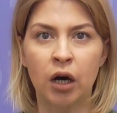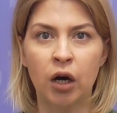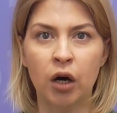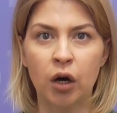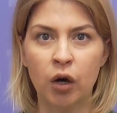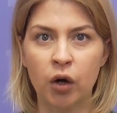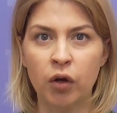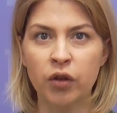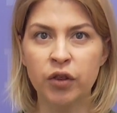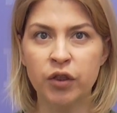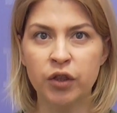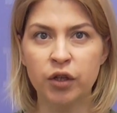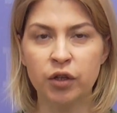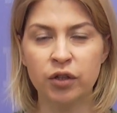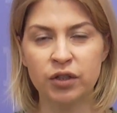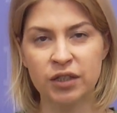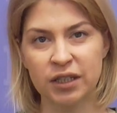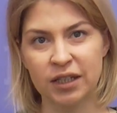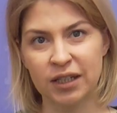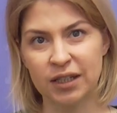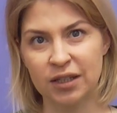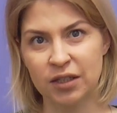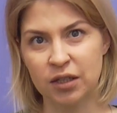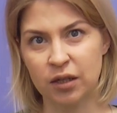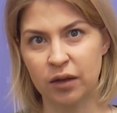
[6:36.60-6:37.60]
On
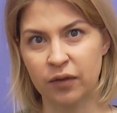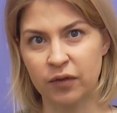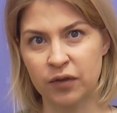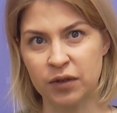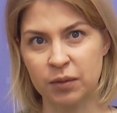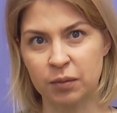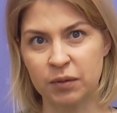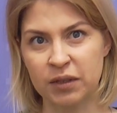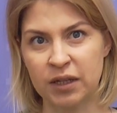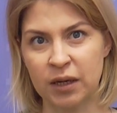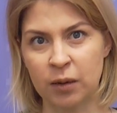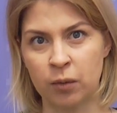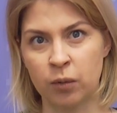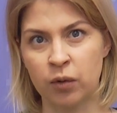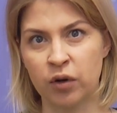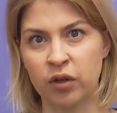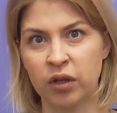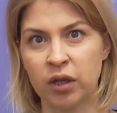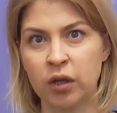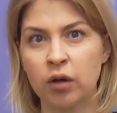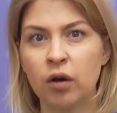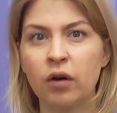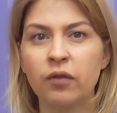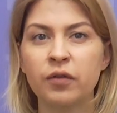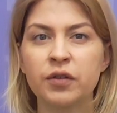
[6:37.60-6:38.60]
13th of September,
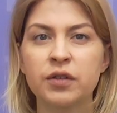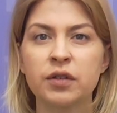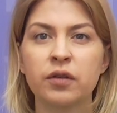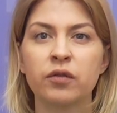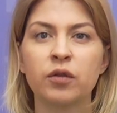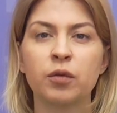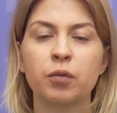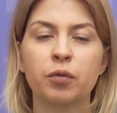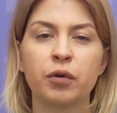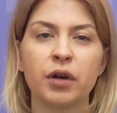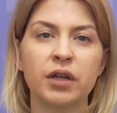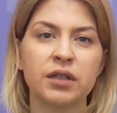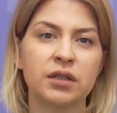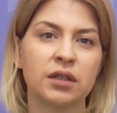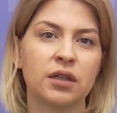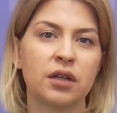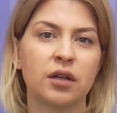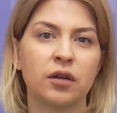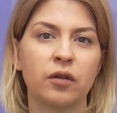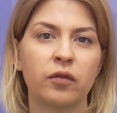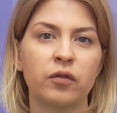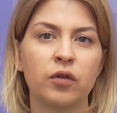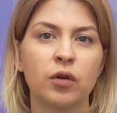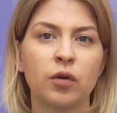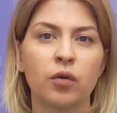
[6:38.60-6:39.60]
the Office of the
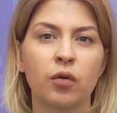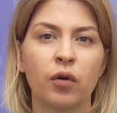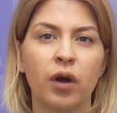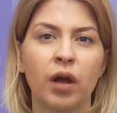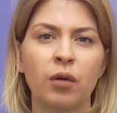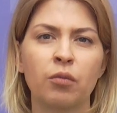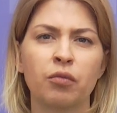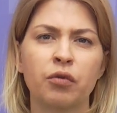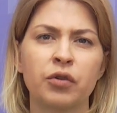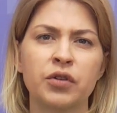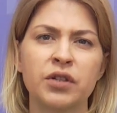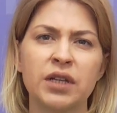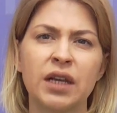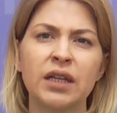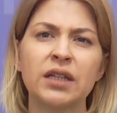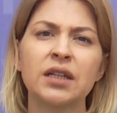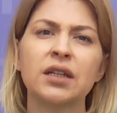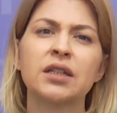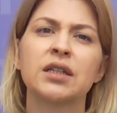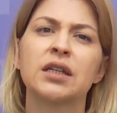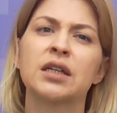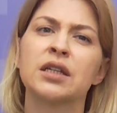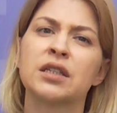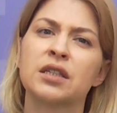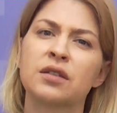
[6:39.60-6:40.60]
President of Ukraine
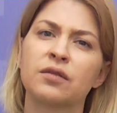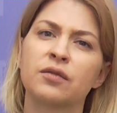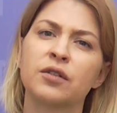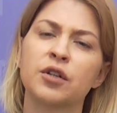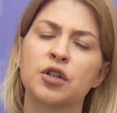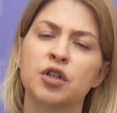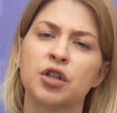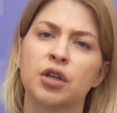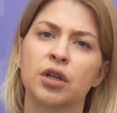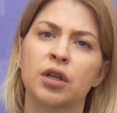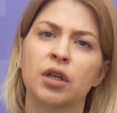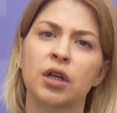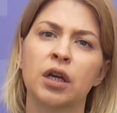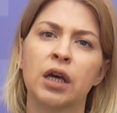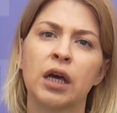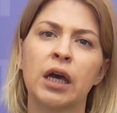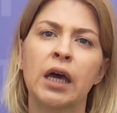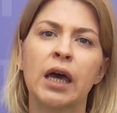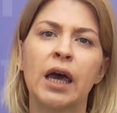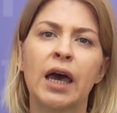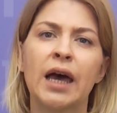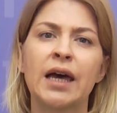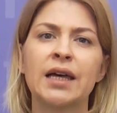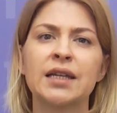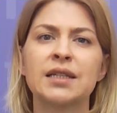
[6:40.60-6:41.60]
presented its vision
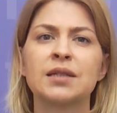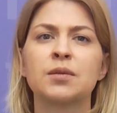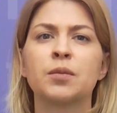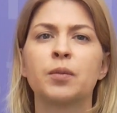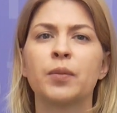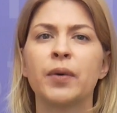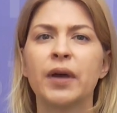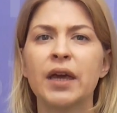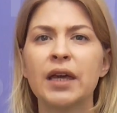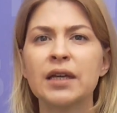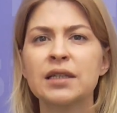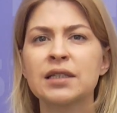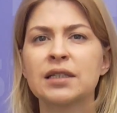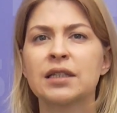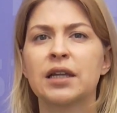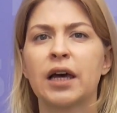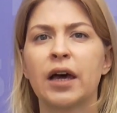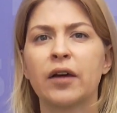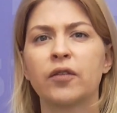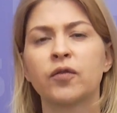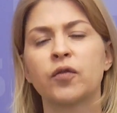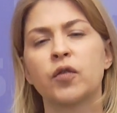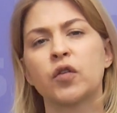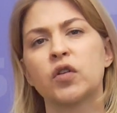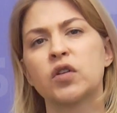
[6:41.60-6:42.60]
as a
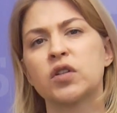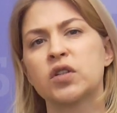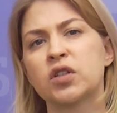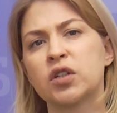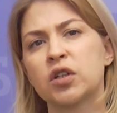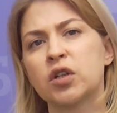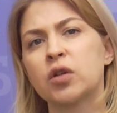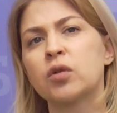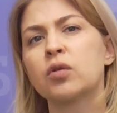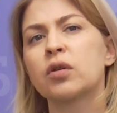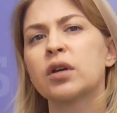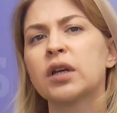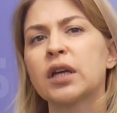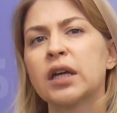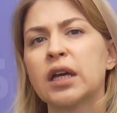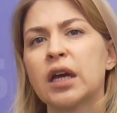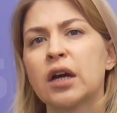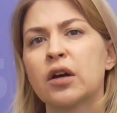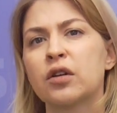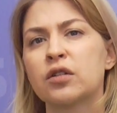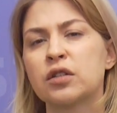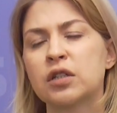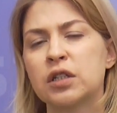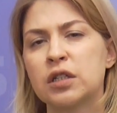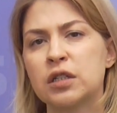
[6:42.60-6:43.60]
baseline for the security
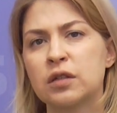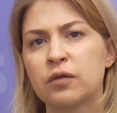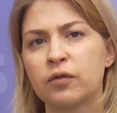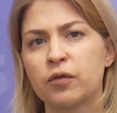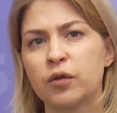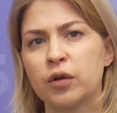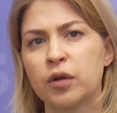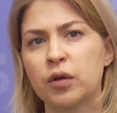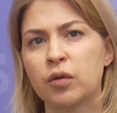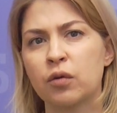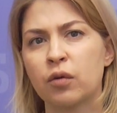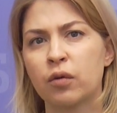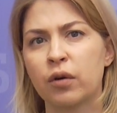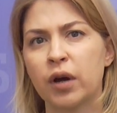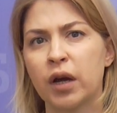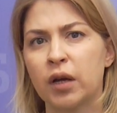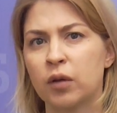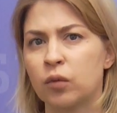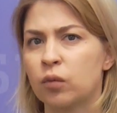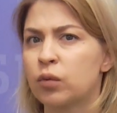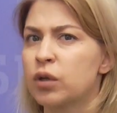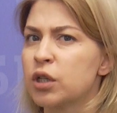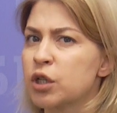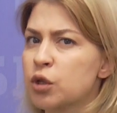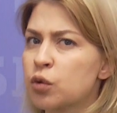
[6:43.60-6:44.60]
guarantees for
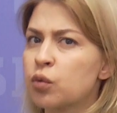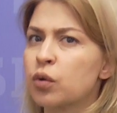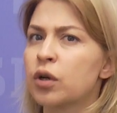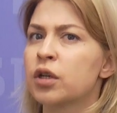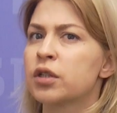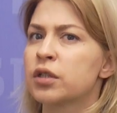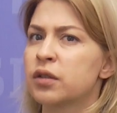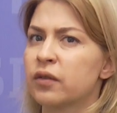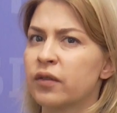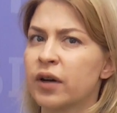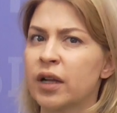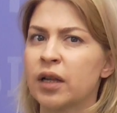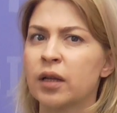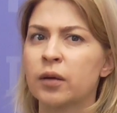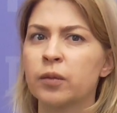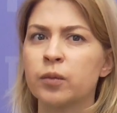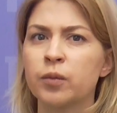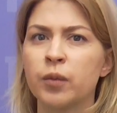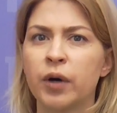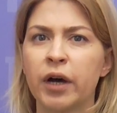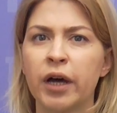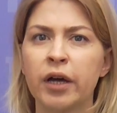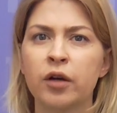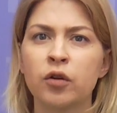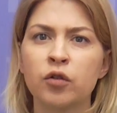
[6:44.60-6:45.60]
Ukraine, which were
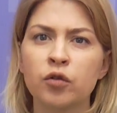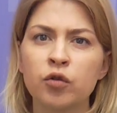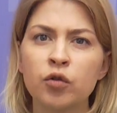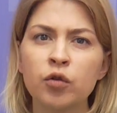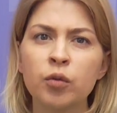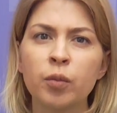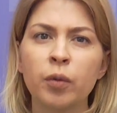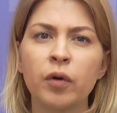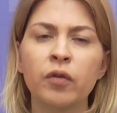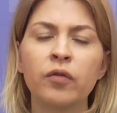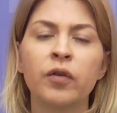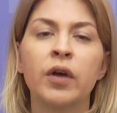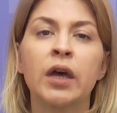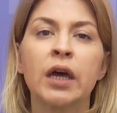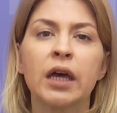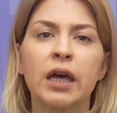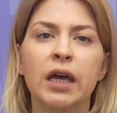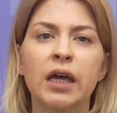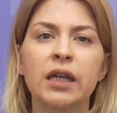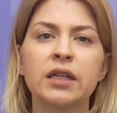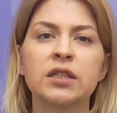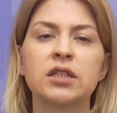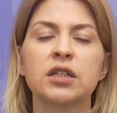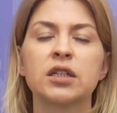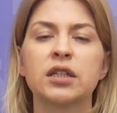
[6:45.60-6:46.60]
developed by a group of
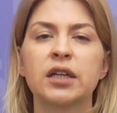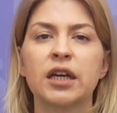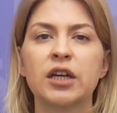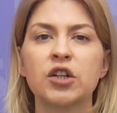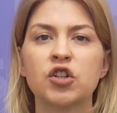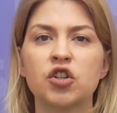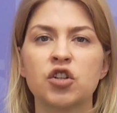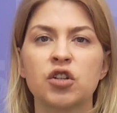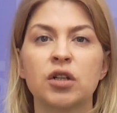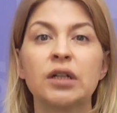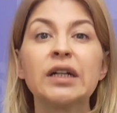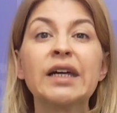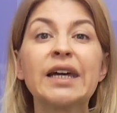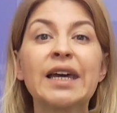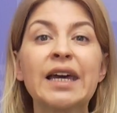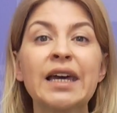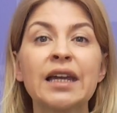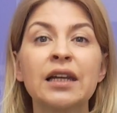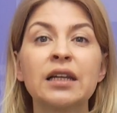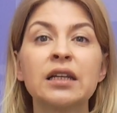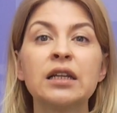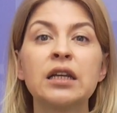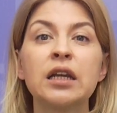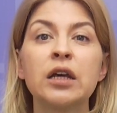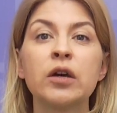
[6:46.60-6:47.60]
international
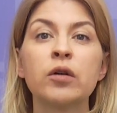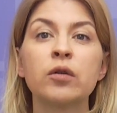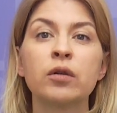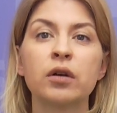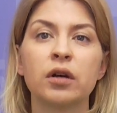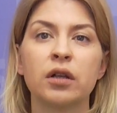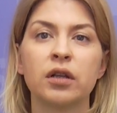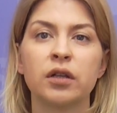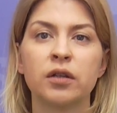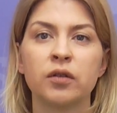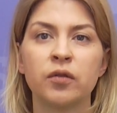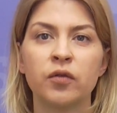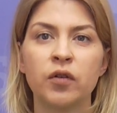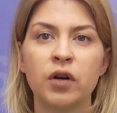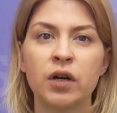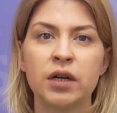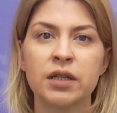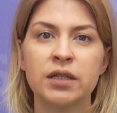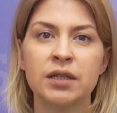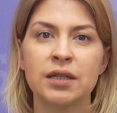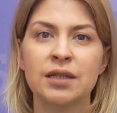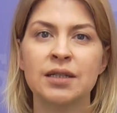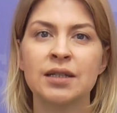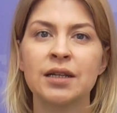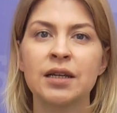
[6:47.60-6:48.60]
and local
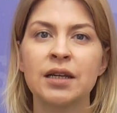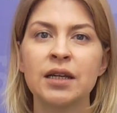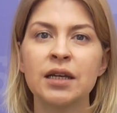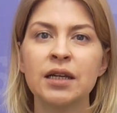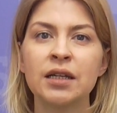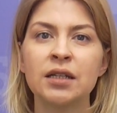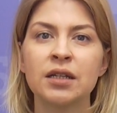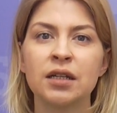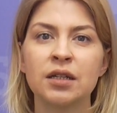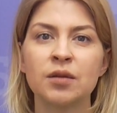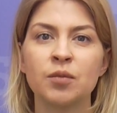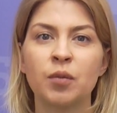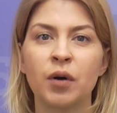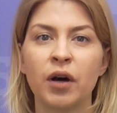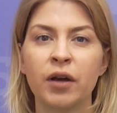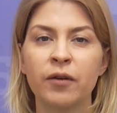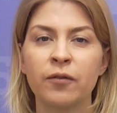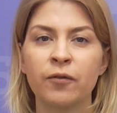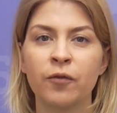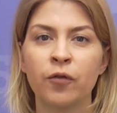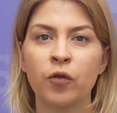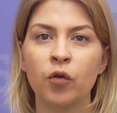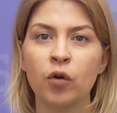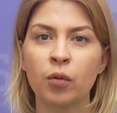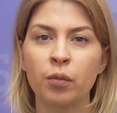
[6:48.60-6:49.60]
advisors led by
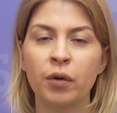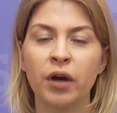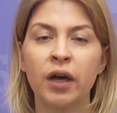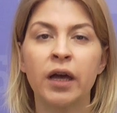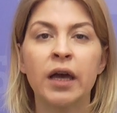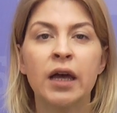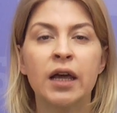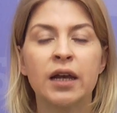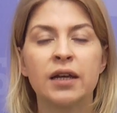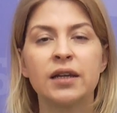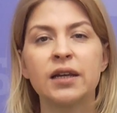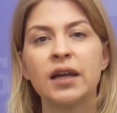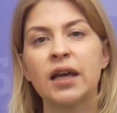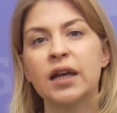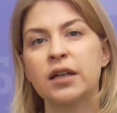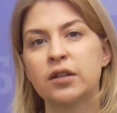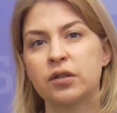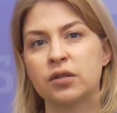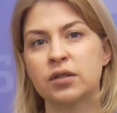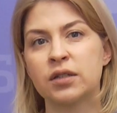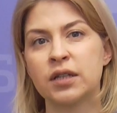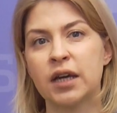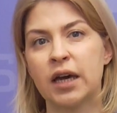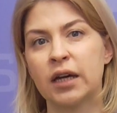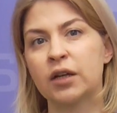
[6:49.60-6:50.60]
former
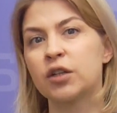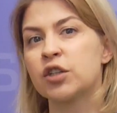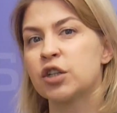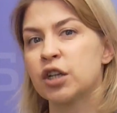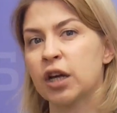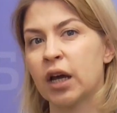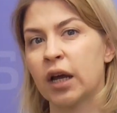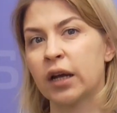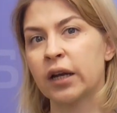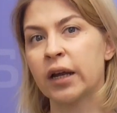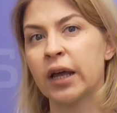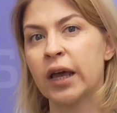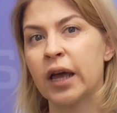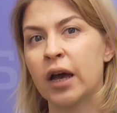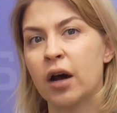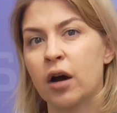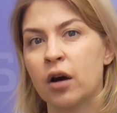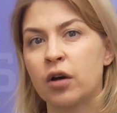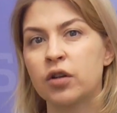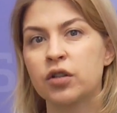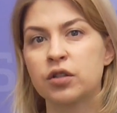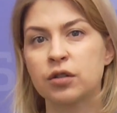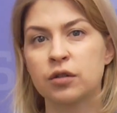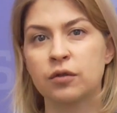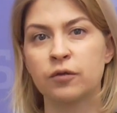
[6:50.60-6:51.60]
NATO SecGen
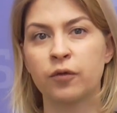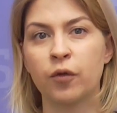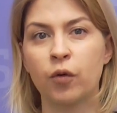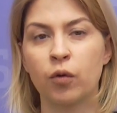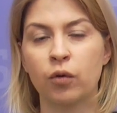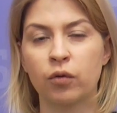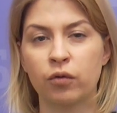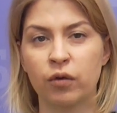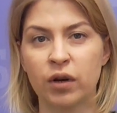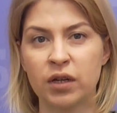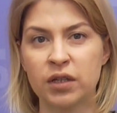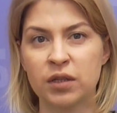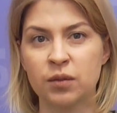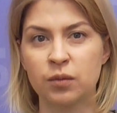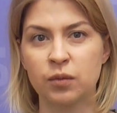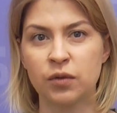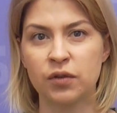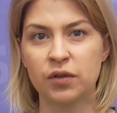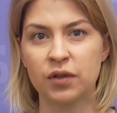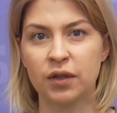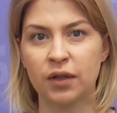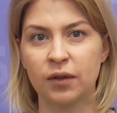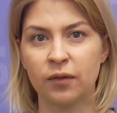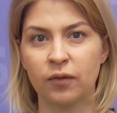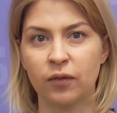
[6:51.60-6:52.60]
Anders Fogh
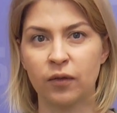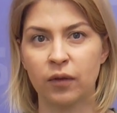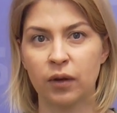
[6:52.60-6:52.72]
Rasmussen.